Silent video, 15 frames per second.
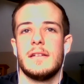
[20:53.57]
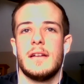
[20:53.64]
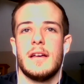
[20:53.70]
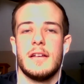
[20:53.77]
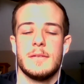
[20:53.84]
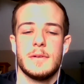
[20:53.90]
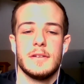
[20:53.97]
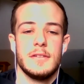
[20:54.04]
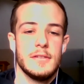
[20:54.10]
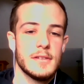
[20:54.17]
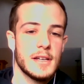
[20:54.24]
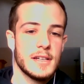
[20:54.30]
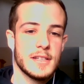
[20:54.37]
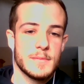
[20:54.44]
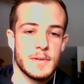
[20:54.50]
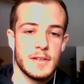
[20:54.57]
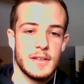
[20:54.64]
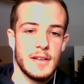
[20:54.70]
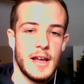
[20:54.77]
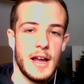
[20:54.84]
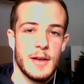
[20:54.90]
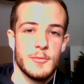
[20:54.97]
I don't know about you guys, but
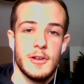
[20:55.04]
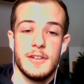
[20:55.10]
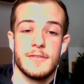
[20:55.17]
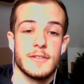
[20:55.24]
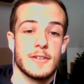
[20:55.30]
I'm ready for